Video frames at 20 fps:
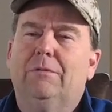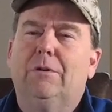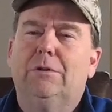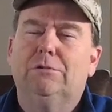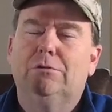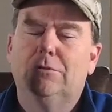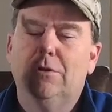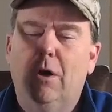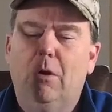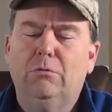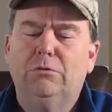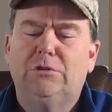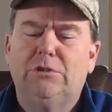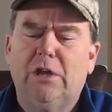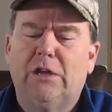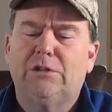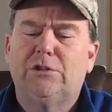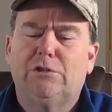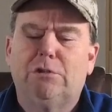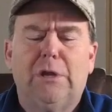there's no
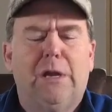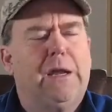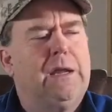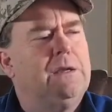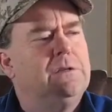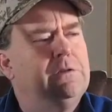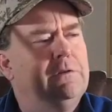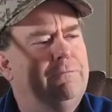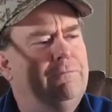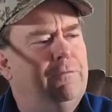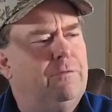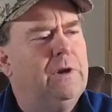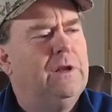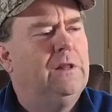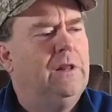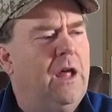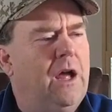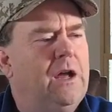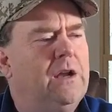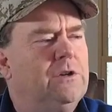such thing as a
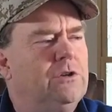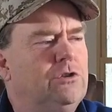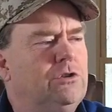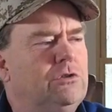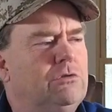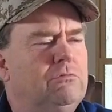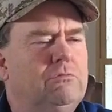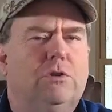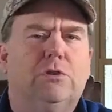free lunch.